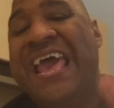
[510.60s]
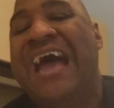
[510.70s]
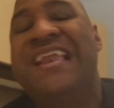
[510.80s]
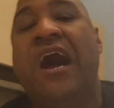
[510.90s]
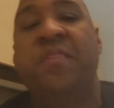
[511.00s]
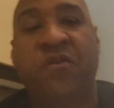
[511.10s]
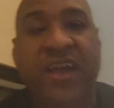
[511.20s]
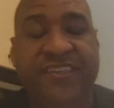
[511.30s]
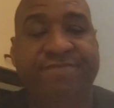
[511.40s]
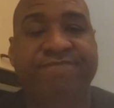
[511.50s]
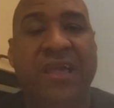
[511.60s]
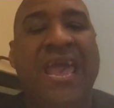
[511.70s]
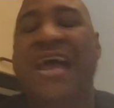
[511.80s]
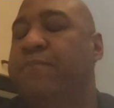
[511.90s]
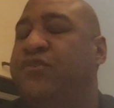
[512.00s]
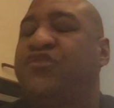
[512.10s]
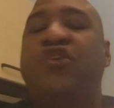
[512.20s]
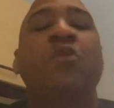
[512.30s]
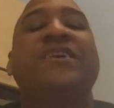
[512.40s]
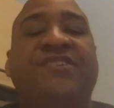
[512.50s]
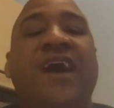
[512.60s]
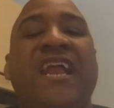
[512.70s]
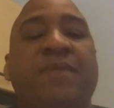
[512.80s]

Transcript: and now there is. And I'm so excited